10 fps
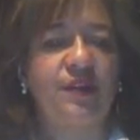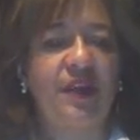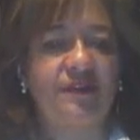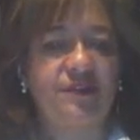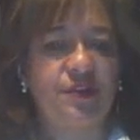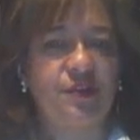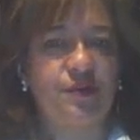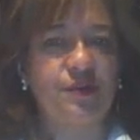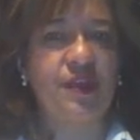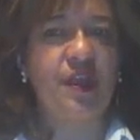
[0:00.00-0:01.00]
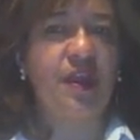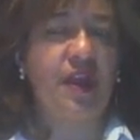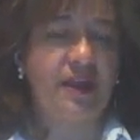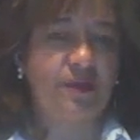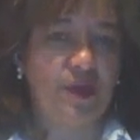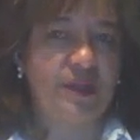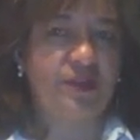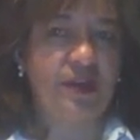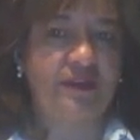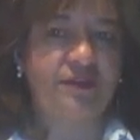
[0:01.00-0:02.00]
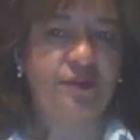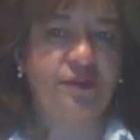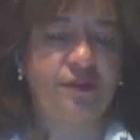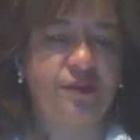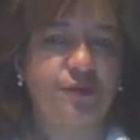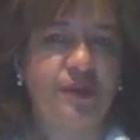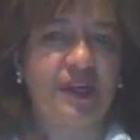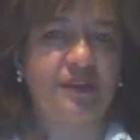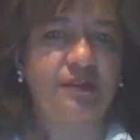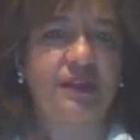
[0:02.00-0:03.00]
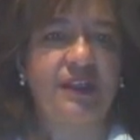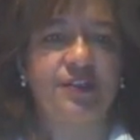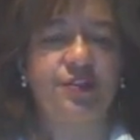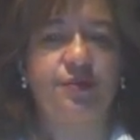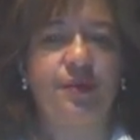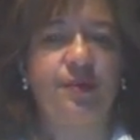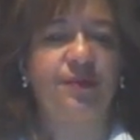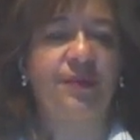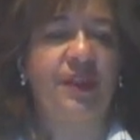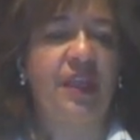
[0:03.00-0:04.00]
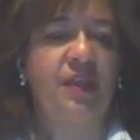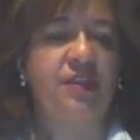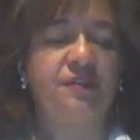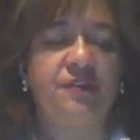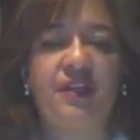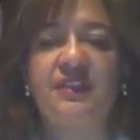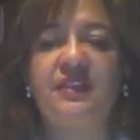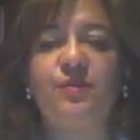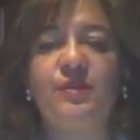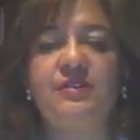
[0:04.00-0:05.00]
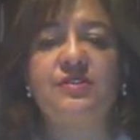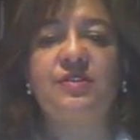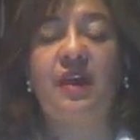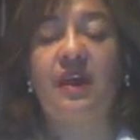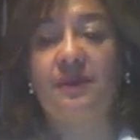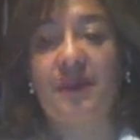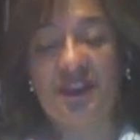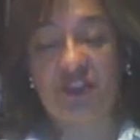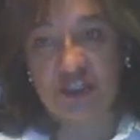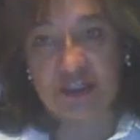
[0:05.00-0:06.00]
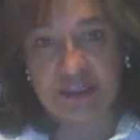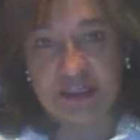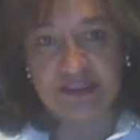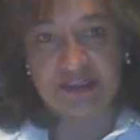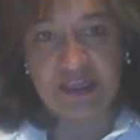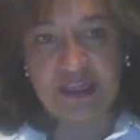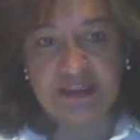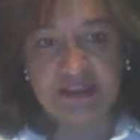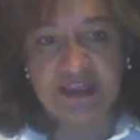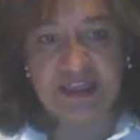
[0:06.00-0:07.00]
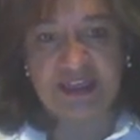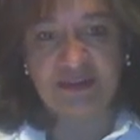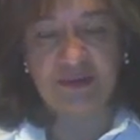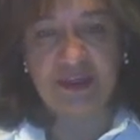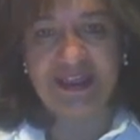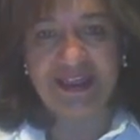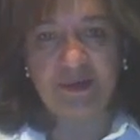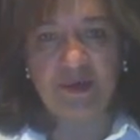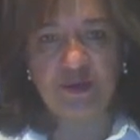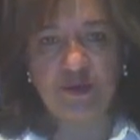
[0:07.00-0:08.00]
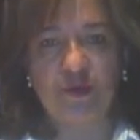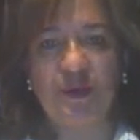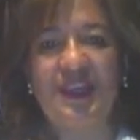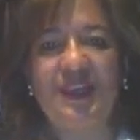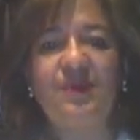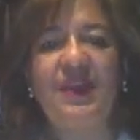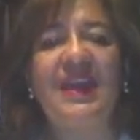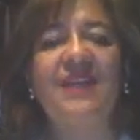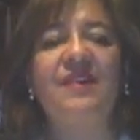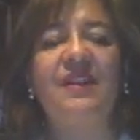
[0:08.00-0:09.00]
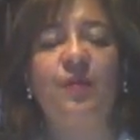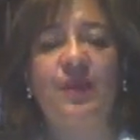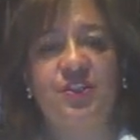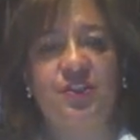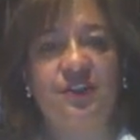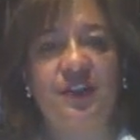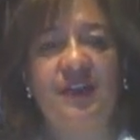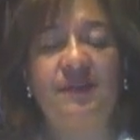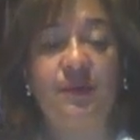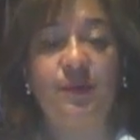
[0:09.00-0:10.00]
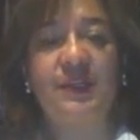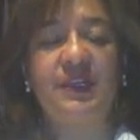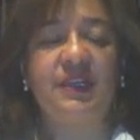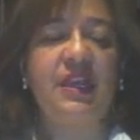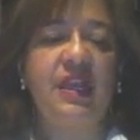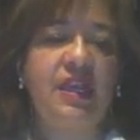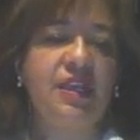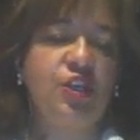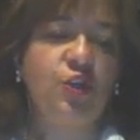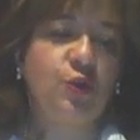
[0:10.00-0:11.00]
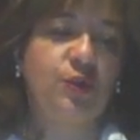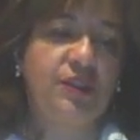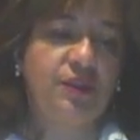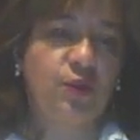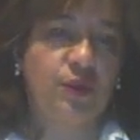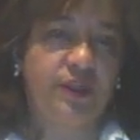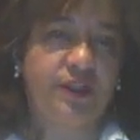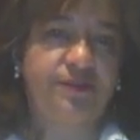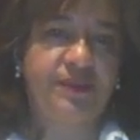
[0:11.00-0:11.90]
you have to use and what you have to do to write your literature review. Don't forget that we also have a checklist that can actually help you to keep evaluating your work.